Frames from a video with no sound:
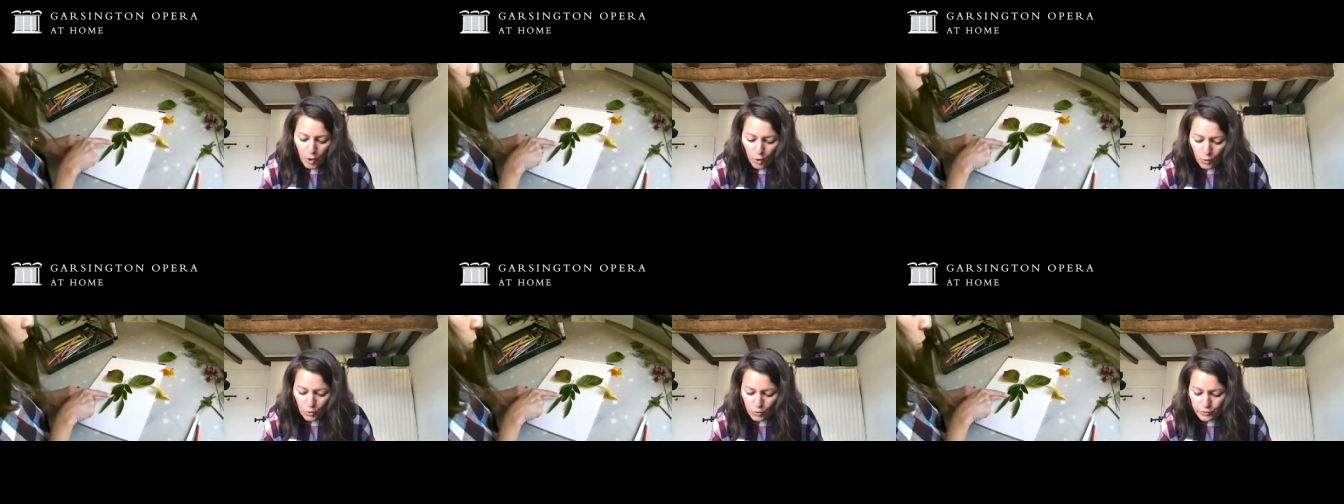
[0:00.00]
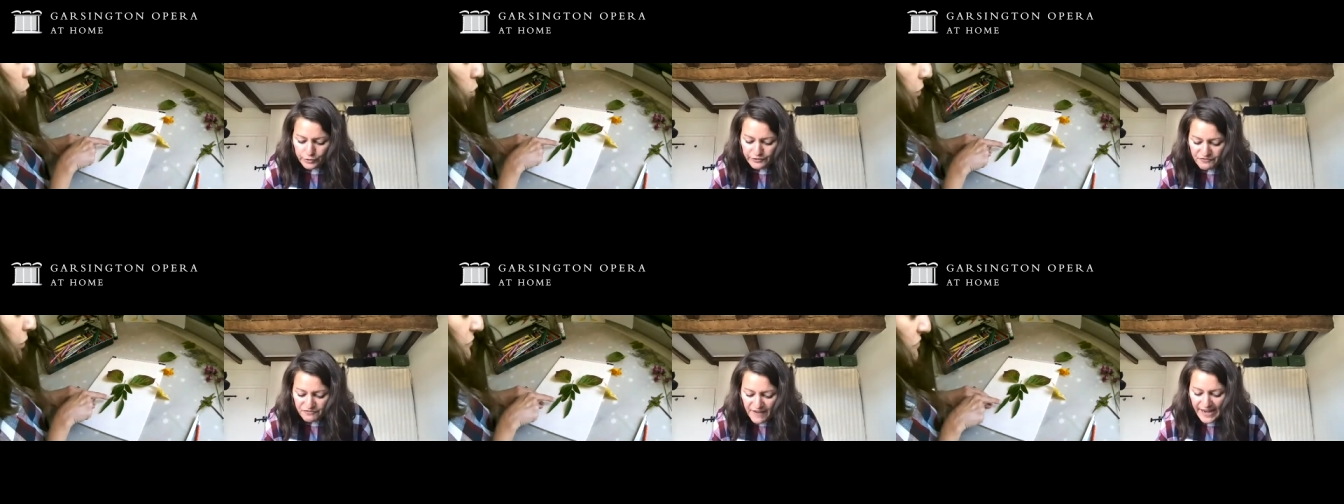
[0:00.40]
All
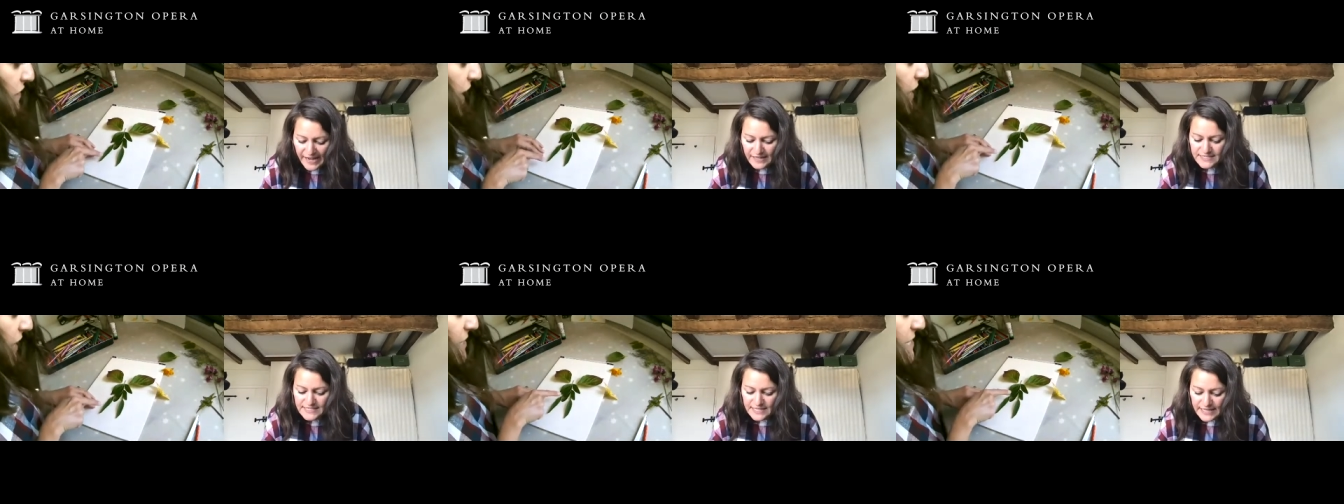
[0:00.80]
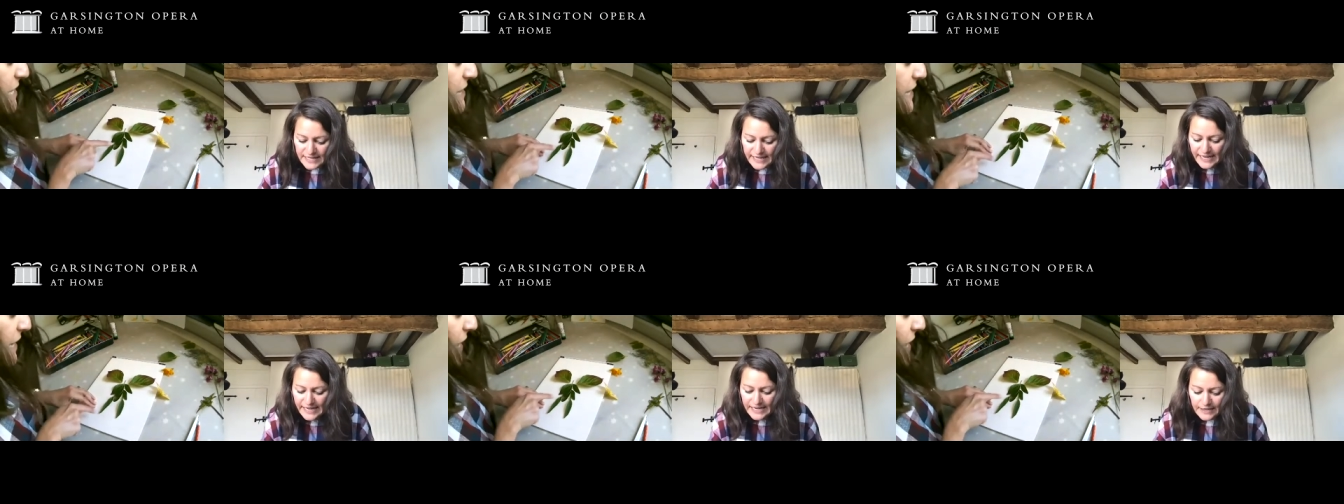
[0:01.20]
the veins in the
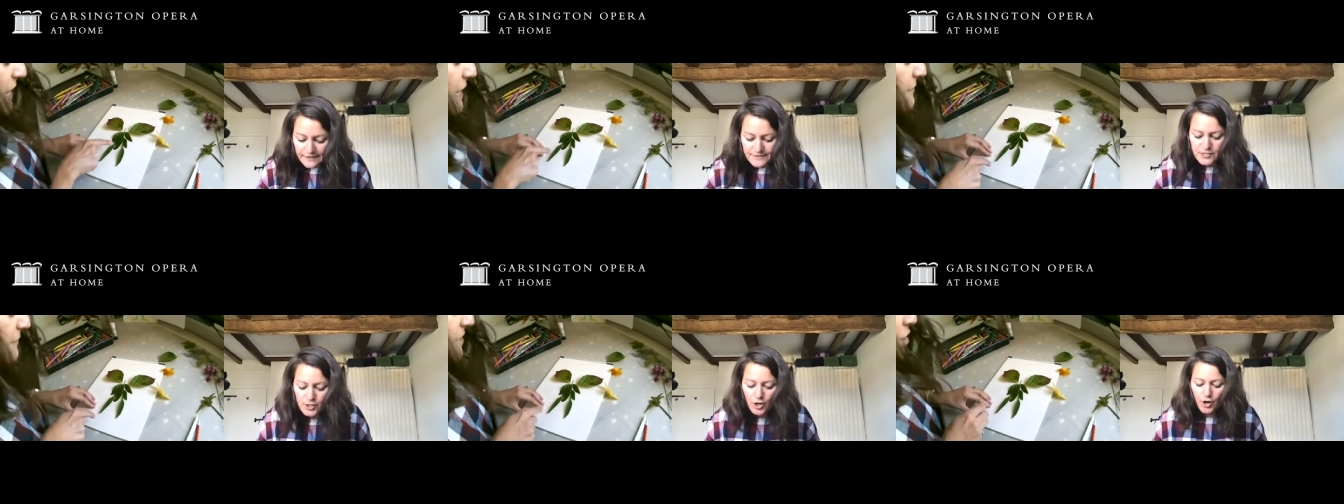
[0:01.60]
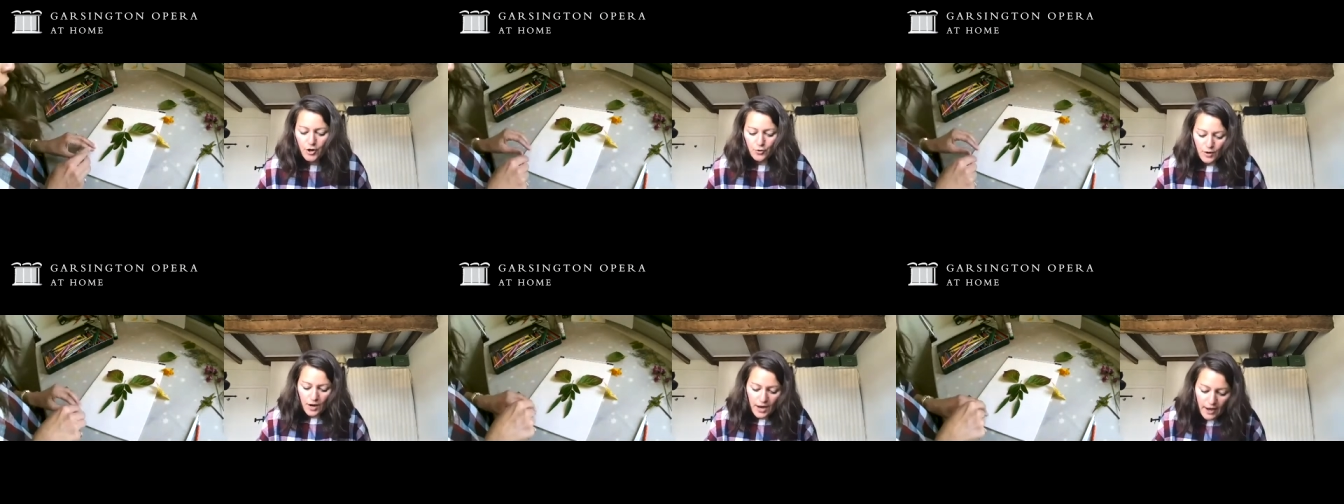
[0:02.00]
leaves
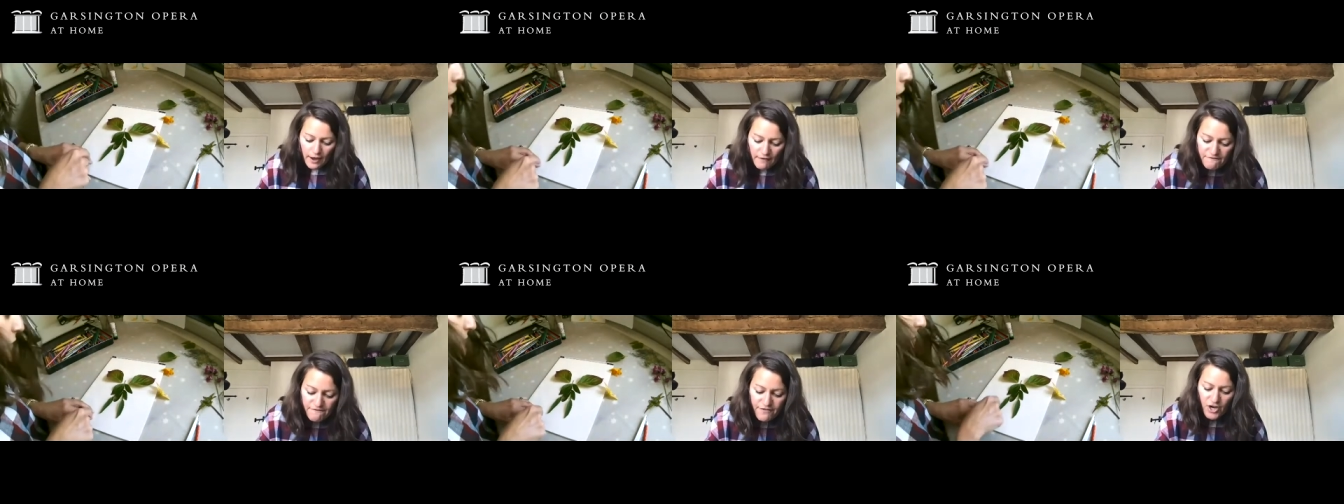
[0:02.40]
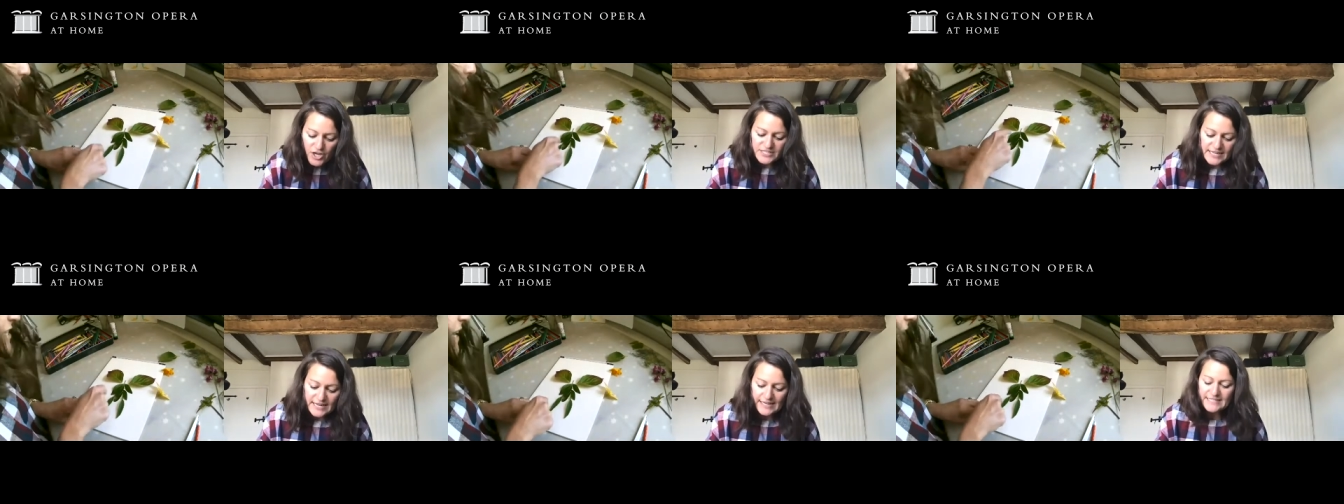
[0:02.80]
go uh,
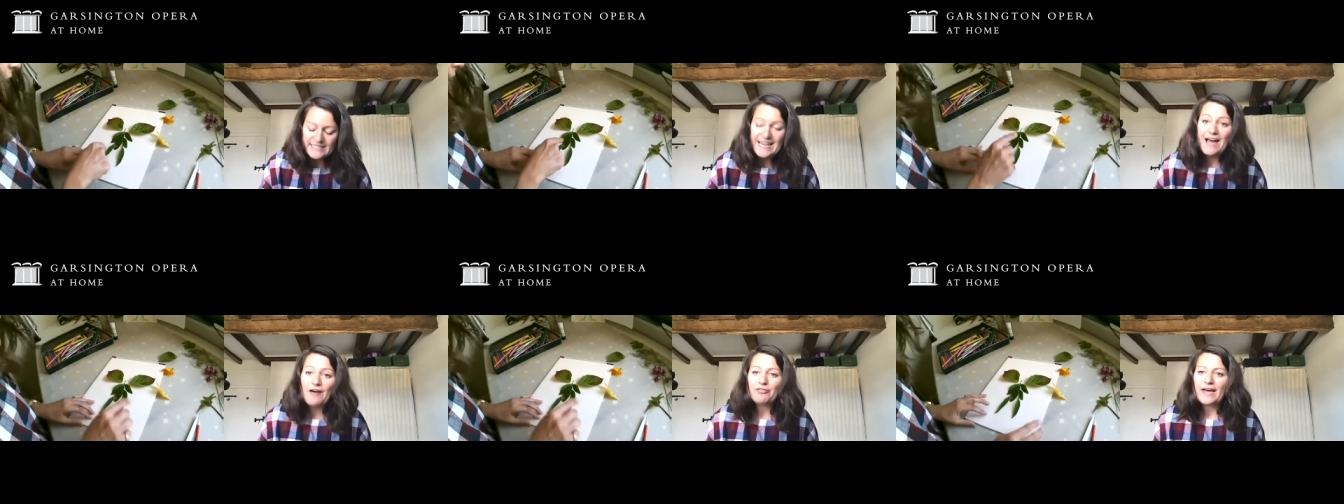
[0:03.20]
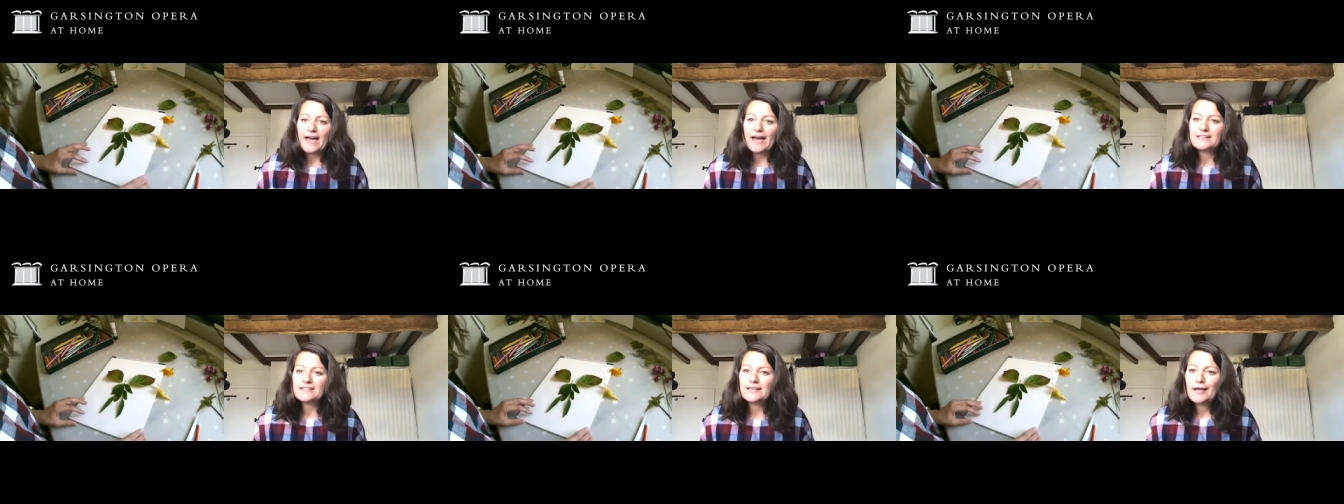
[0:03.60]
vertically down
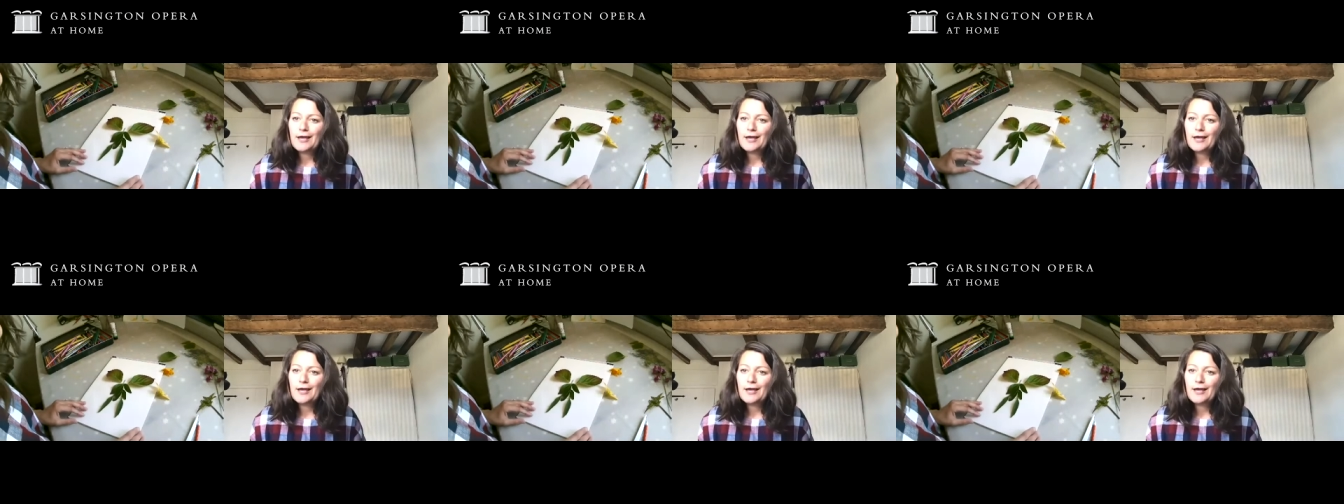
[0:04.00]
that